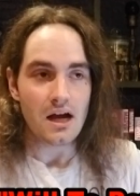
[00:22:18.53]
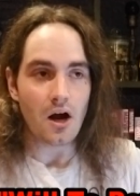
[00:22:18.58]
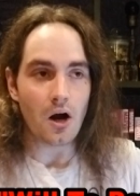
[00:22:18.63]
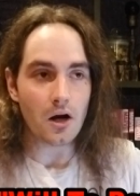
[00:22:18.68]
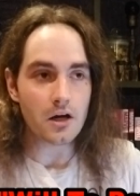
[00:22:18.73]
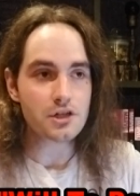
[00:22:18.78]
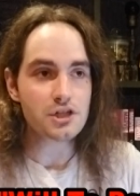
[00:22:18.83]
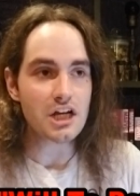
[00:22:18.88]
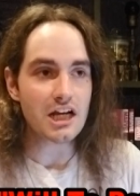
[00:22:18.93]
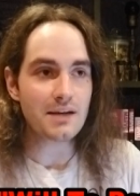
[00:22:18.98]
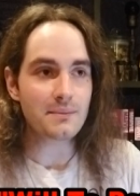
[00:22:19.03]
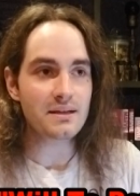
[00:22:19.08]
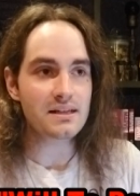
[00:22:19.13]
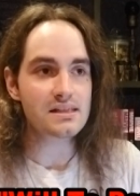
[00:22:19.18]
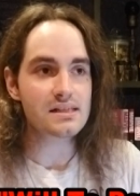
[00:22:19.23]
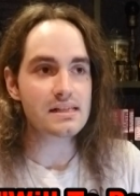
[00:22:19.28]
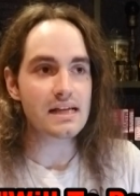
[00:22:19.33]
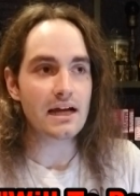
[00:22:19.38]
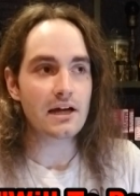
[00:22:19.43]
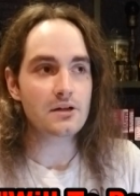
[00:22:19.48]
Arch Enemy
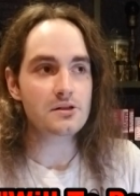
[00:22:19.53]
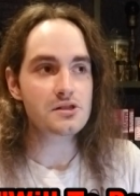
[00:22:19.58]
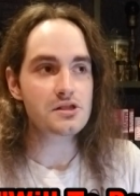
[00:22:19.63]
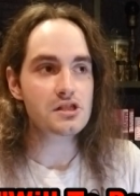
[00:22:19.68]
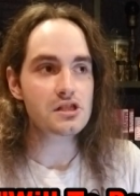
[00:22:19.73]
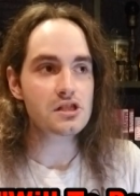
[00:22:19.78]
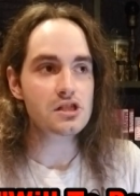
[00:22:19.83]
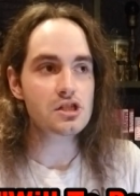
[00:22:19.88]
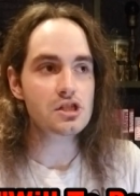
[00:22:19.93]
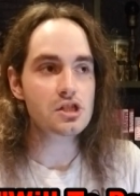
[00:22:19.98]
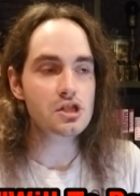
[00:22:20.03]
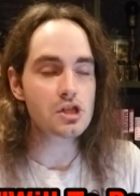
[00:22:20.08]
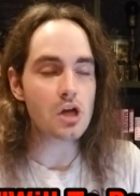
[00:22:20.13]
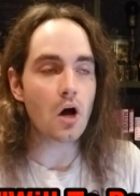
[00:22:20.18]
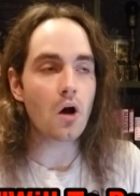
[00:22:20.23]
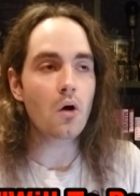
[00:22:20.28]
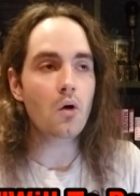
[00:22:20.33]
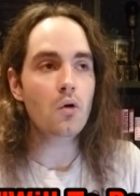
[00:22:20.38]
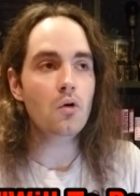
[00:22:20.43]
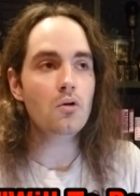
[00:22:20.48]
sounds
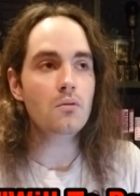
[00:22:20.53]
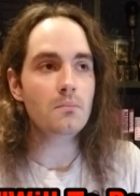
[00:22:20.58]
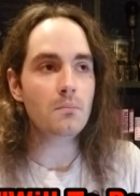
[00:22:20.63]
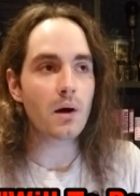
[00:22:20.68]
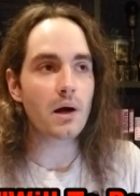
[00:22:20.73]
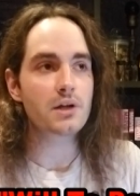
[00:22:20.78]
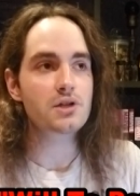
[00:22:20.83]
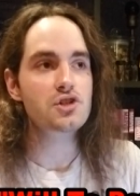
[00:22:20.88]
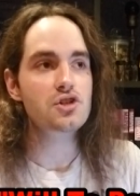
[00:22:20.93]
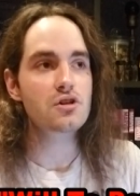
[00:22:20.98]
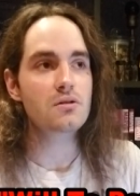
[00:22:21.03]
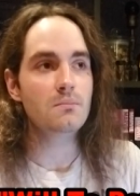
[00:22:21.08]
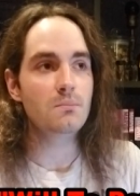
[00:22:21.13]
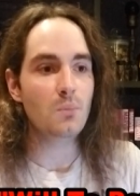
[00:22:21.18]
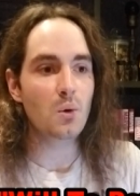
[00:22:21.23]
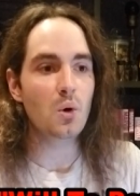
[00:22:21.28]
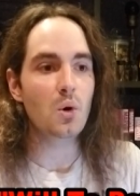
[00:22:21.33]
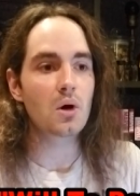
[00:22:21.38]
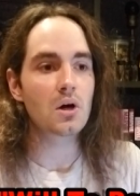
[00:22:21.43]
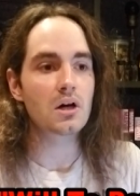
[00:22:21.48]
so much
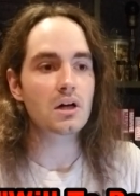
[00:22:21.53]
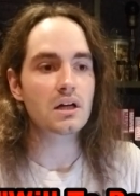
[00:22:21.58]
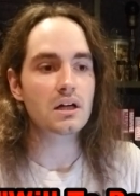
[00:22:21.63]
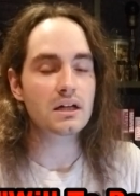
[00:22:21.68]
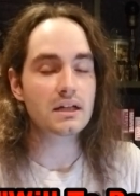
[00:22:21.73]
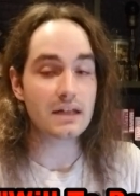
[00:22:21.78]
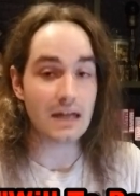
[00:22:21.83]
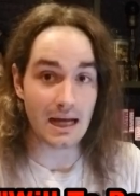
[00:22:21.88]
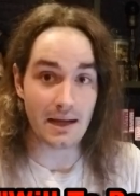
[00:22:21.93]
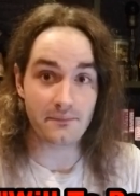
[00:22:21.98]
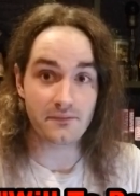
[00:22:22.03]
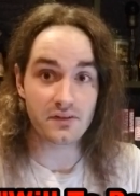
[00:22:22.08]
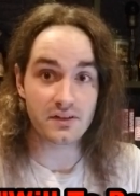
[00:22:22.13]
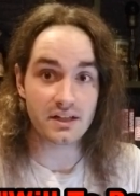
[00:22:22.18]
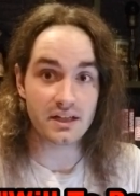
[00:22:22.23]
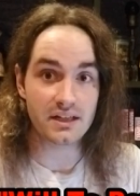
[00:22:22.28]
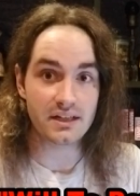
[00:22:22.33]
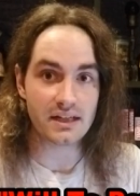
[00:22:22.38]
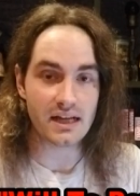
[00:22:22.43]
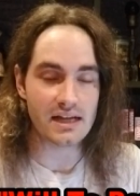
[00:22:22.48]
more
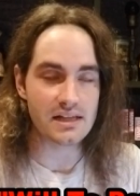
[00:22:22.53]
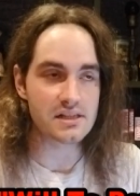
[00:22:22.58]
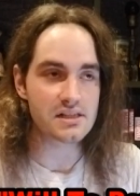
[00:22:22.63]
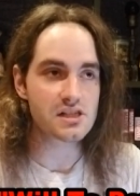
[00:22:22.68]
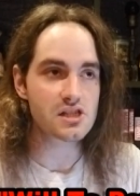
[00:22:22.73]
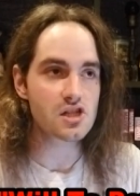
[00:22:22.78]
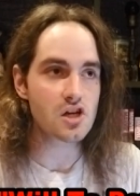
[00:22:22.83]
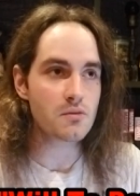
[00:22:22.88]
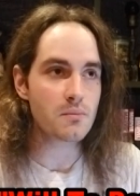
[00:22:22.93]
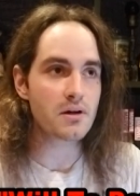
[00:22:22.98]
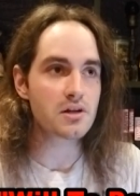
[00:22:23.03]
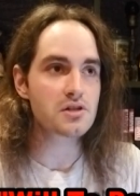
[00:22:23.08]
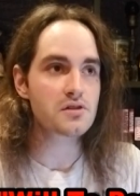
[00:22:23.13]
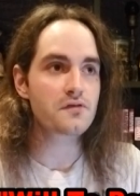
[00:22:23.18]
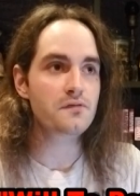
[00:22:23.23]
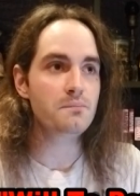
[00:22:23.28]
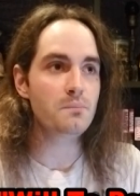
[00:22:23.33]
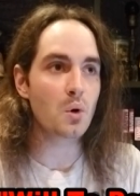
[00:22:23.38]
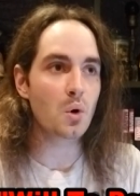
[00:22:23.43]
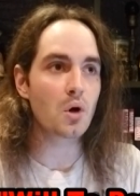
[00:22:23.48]
confident and so much
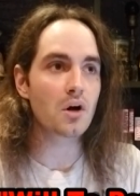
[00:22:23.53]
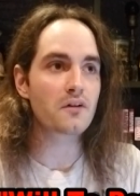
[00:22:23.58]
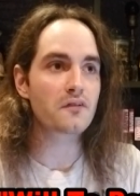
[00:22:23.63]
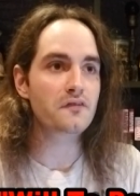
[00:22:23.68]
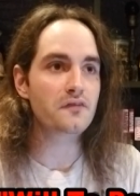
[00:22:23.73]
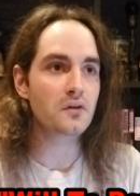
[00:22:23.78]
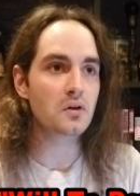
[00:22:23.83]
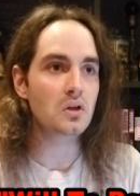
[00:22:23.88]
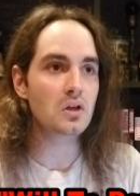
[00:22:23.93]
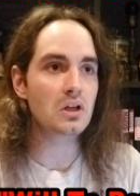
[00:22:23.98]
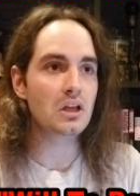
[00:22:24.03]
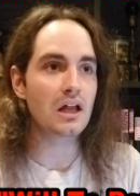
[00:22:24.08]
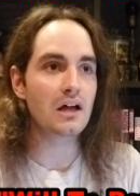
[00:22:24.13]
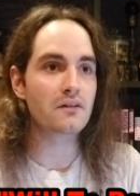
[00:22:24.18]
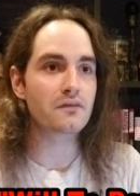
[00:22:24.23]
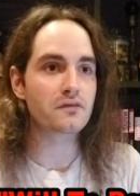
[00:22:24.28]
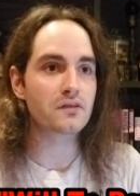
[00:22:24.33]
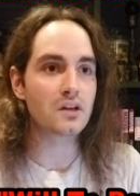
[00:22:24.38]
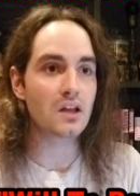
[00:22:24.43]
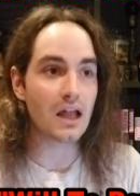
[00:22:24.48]
more full
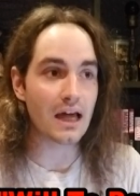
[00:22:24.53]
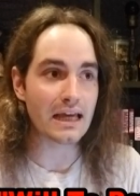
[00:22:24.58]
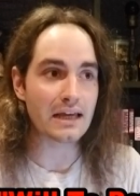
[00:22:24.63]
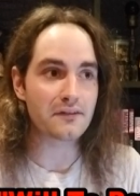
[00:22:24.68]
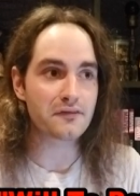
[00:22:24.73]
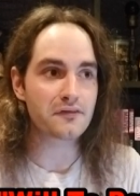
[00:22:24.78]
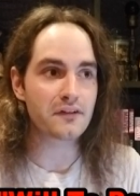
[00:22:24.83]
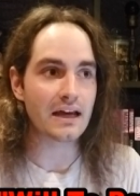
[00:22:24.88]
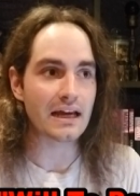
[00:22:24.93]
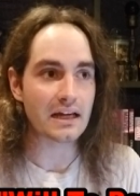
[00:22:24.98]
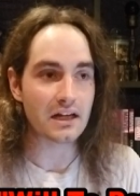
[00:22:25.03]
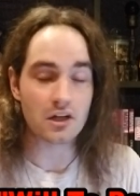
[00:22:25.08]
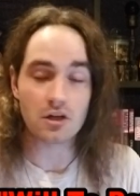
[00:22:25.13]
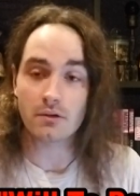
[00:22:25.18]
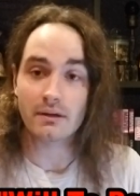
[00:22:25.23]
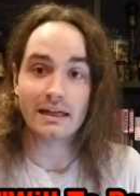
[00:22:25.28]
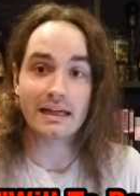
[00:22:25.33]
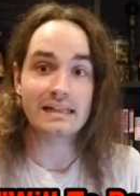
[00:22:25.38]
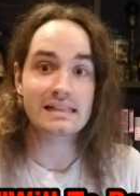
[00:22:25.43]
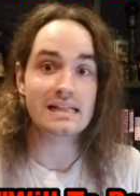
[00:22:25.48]
of life and
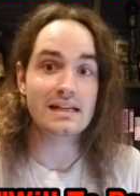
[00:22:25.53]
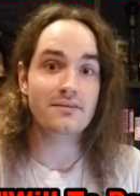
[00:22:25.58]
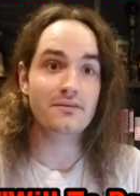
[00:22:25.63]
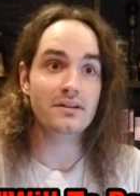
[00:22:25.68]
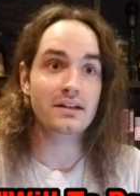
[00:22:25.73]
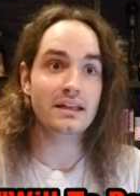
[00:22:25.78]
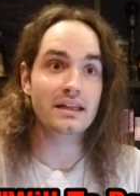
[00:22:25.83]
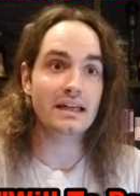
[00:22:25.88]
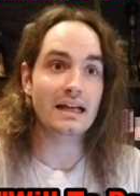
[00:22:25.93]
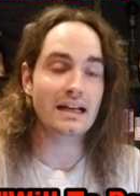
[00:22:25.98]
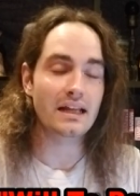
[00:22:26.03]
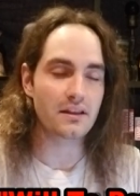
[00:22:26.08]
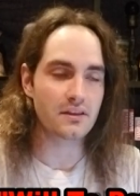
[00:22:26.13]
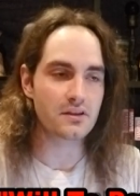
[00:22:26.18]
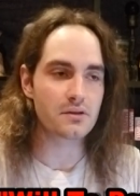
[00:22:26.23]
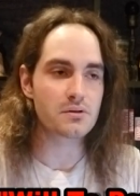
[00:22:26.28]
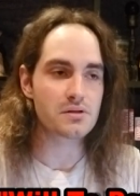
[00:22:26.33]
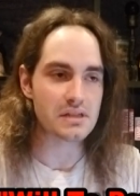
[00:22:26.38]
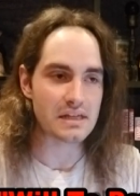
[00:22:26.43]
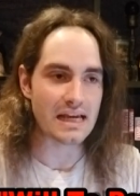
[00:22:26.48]
creativity and
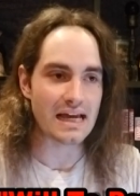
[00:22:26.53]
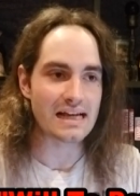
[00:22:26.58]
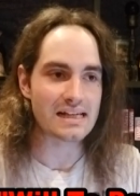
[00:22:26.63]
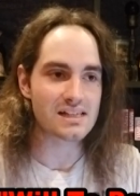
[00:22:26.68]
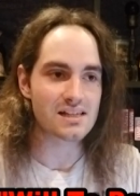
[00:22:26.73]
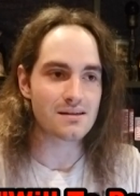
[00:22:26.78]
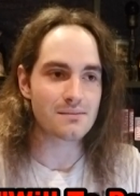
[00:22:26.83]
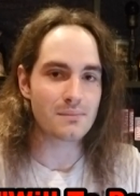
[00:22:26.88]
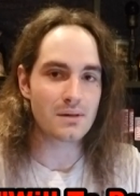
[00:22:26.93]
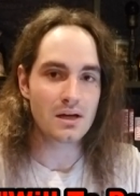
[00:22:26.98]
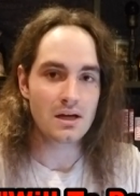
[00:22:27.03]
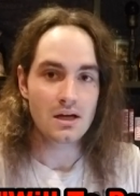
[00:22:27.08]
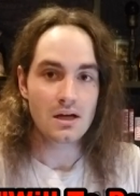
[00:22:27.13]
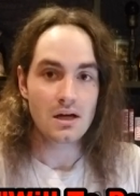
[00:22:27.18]
enthusiasm